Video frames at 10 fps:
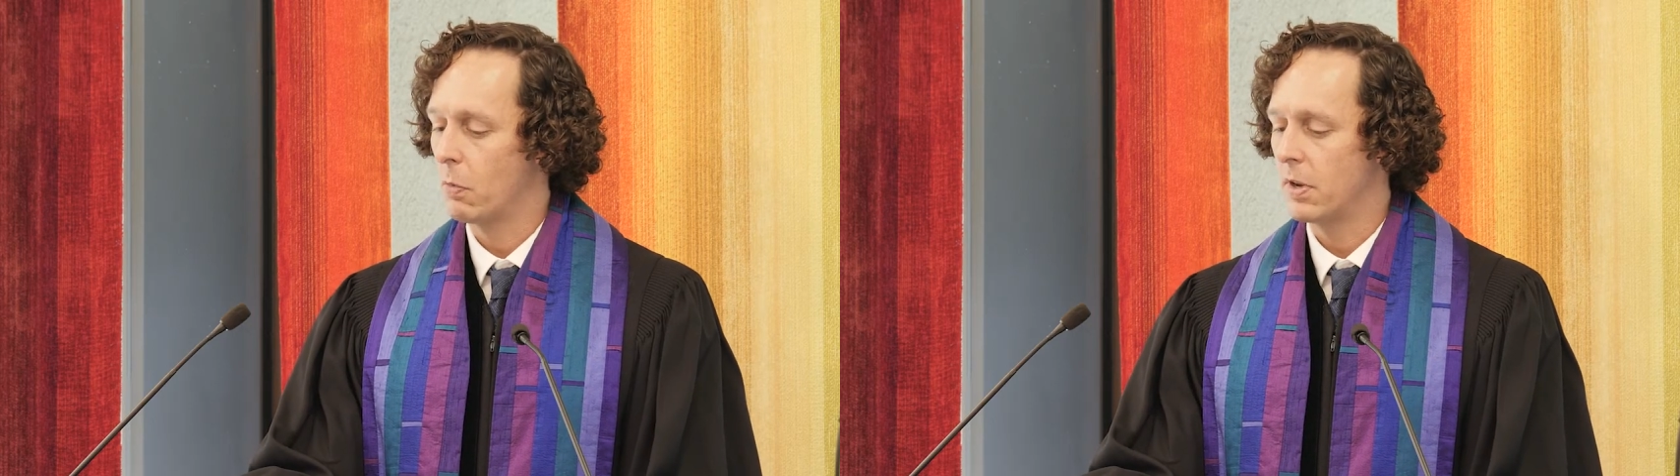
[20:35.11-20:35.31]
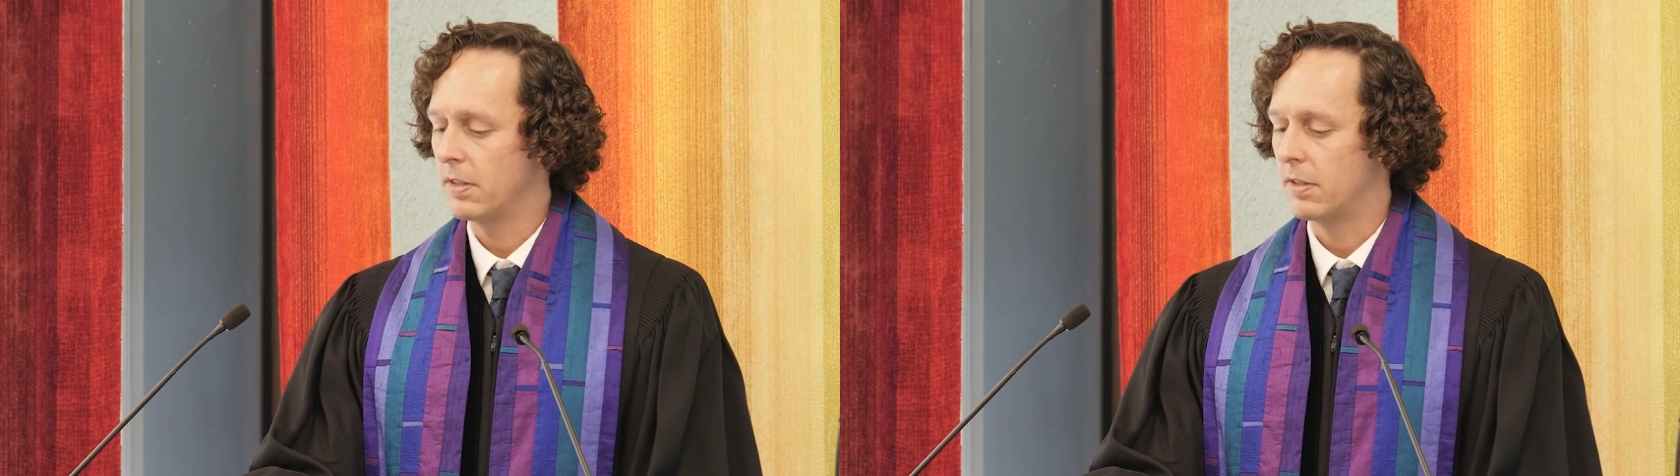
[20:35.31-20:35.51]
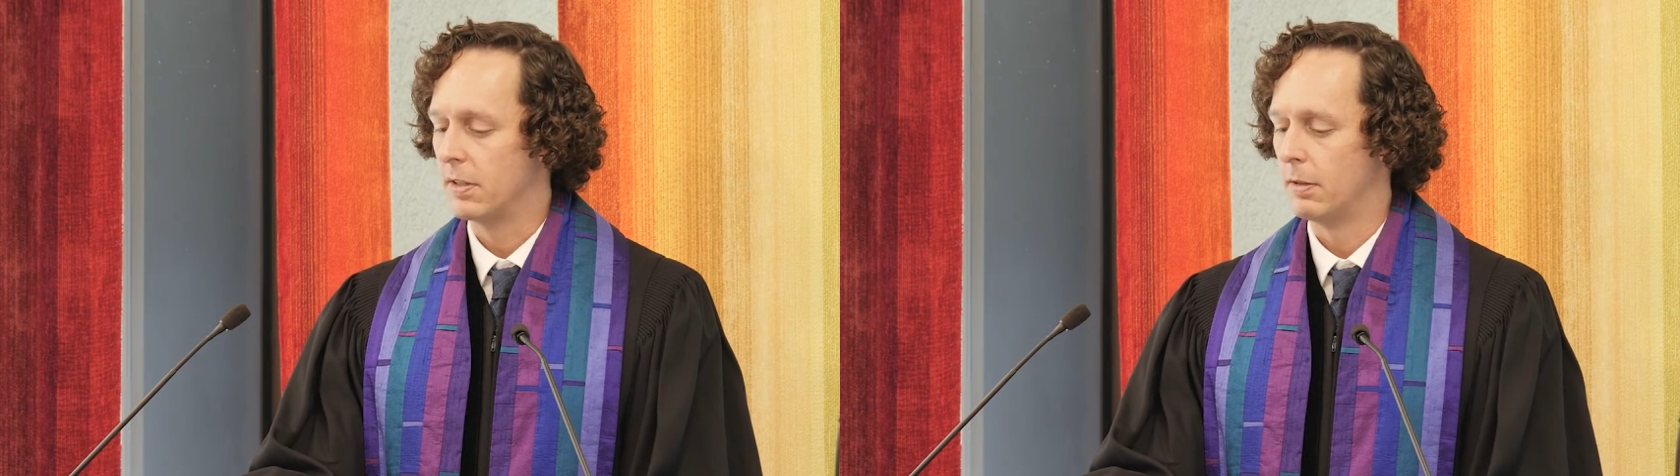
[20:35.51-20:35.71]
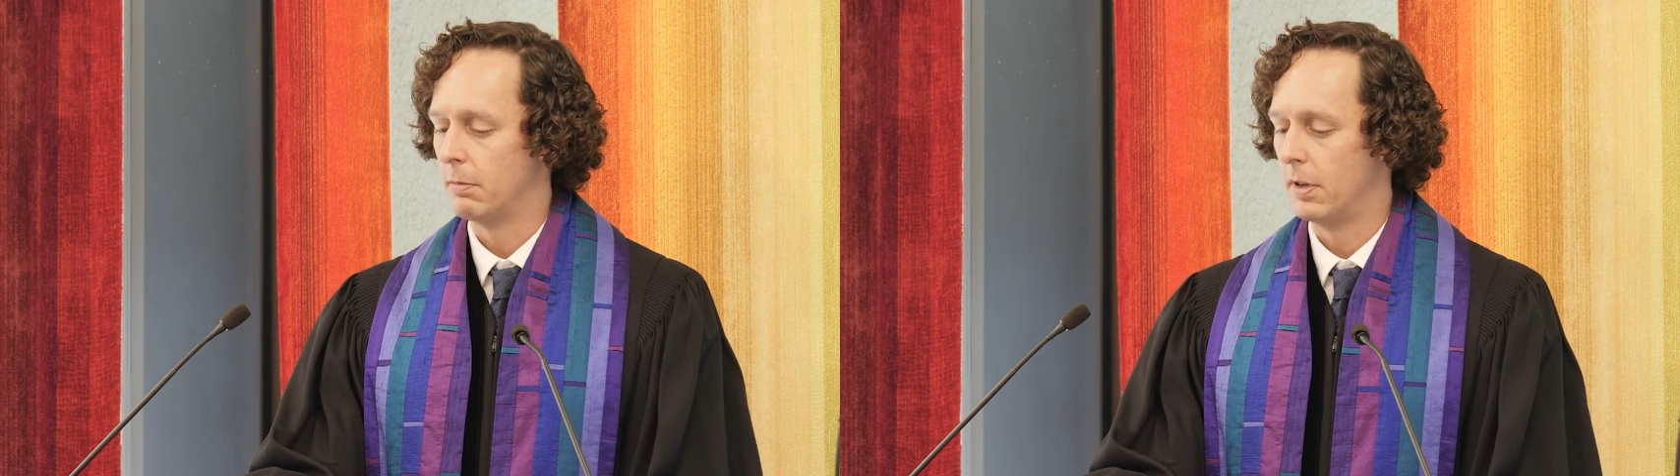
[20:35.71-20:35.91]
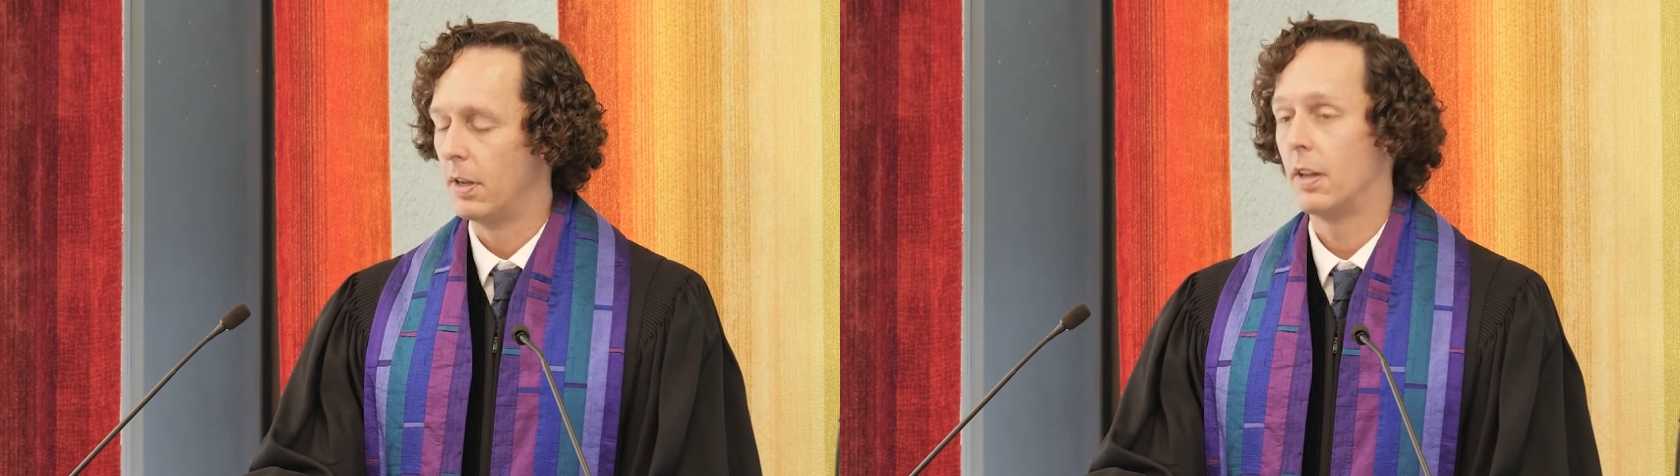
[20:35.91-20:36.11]

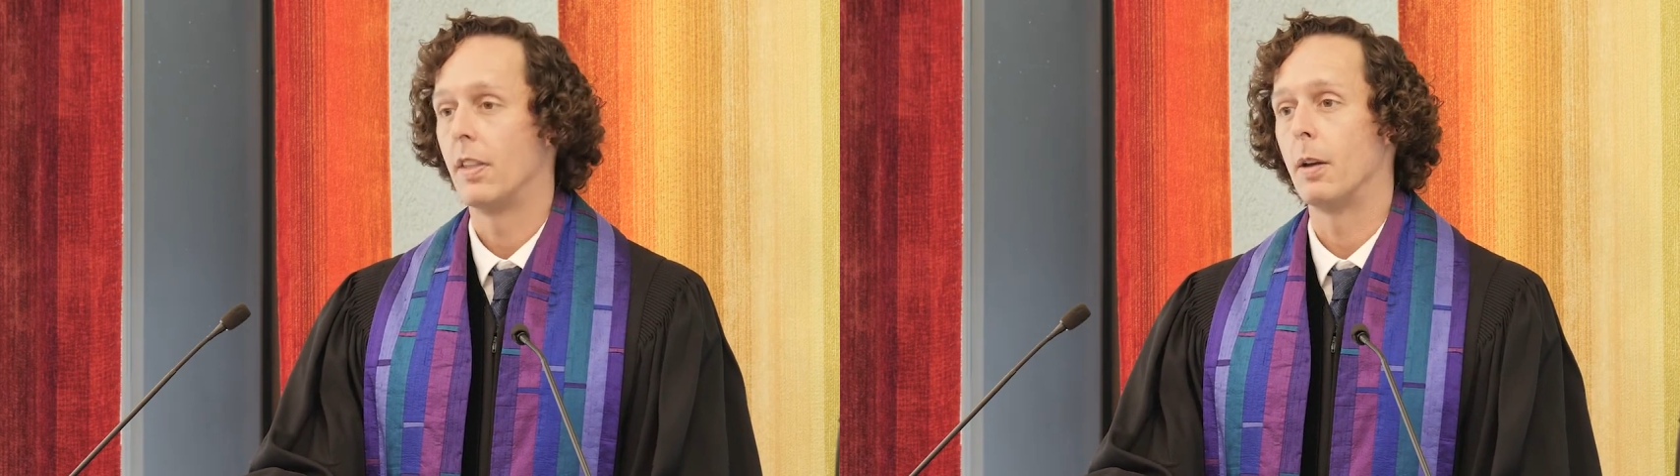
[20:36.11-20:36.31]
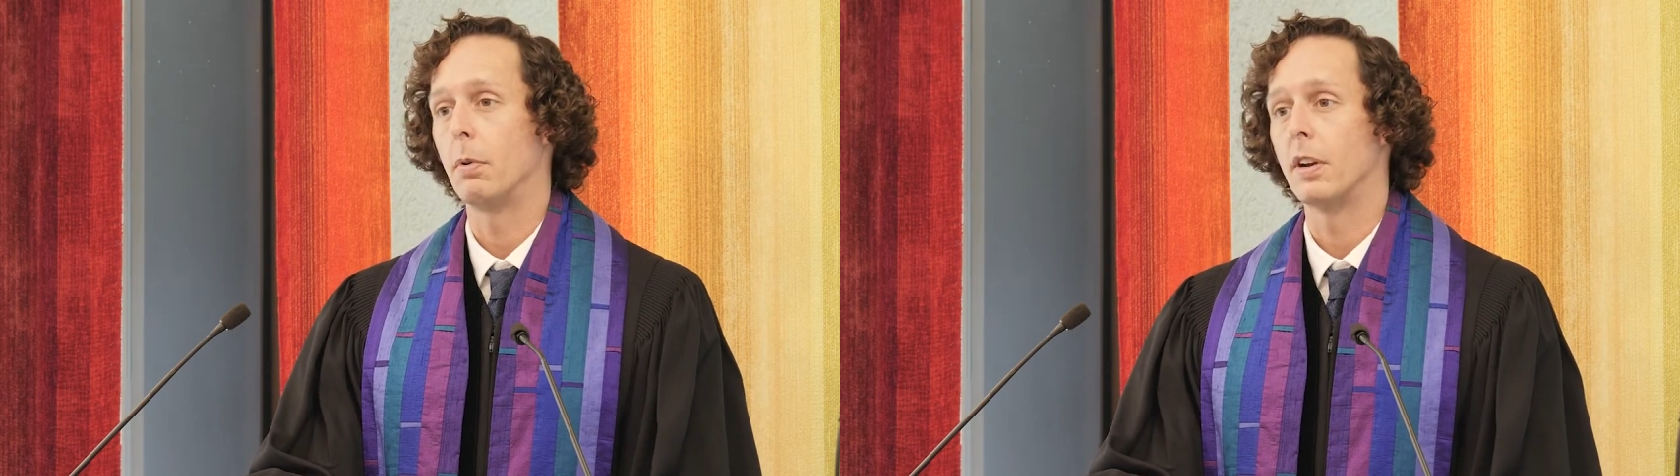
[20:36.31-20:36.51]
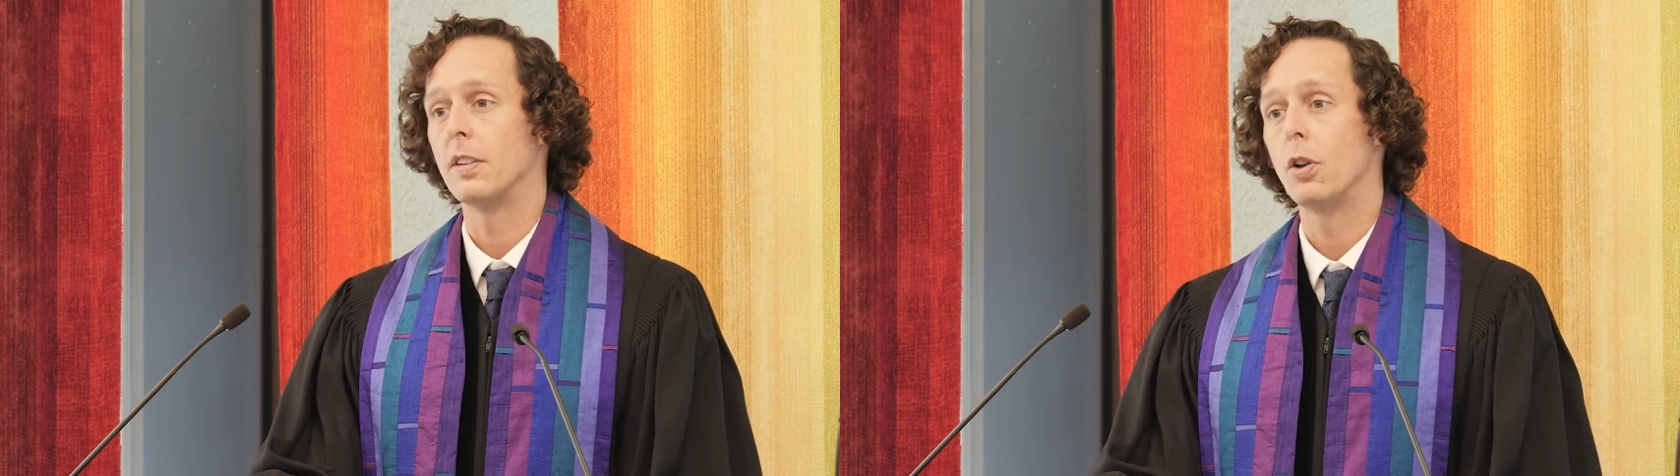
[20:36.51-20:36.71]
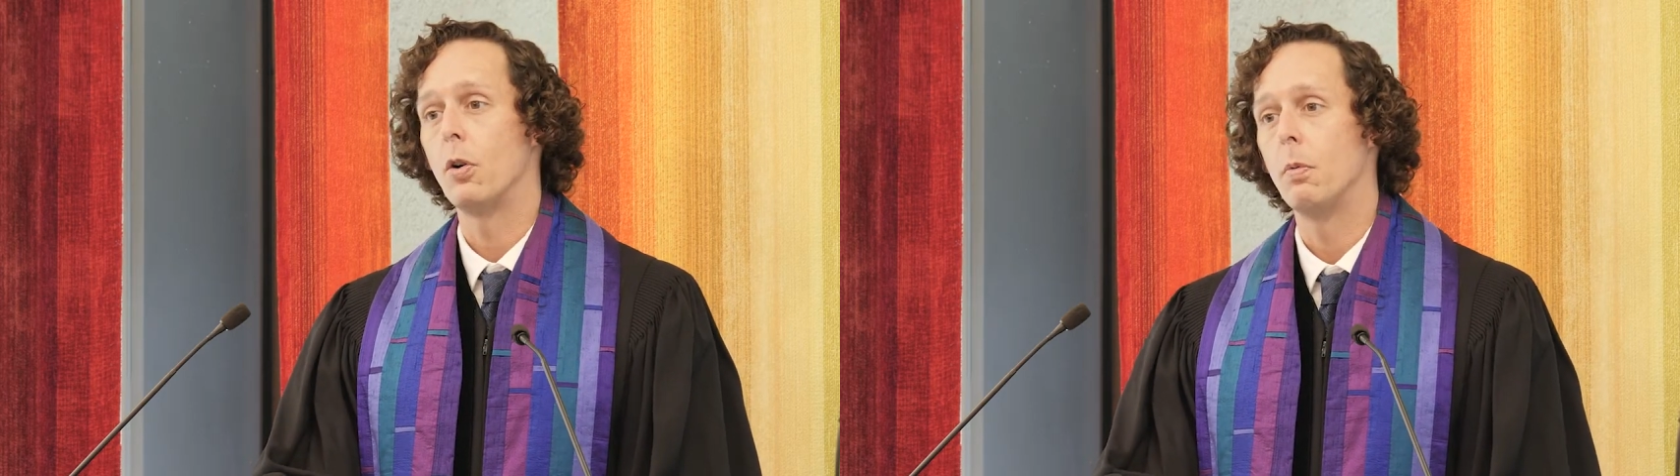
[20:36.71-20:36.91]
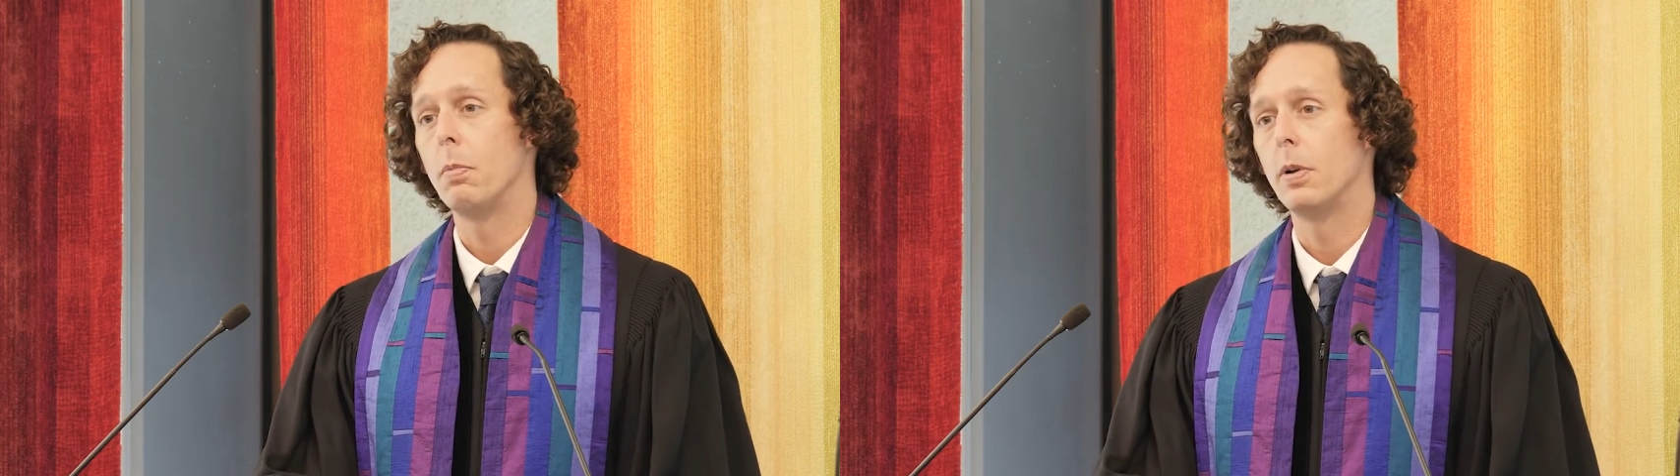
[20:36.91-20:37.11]
wisdom that brings
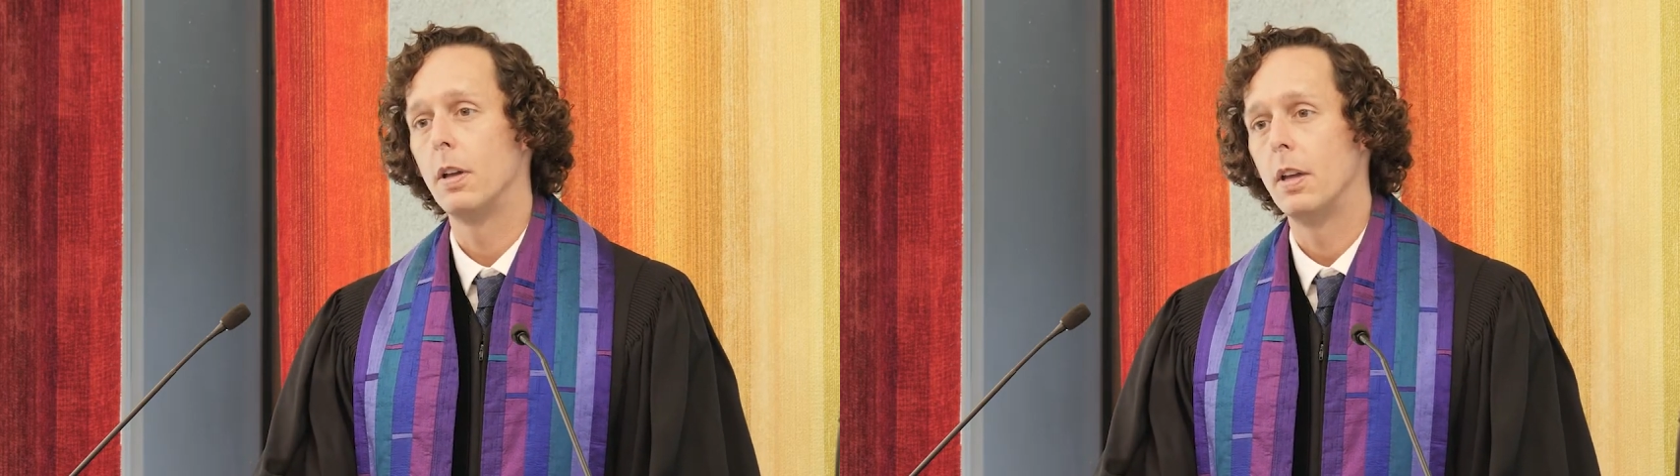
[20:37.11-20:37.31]
hope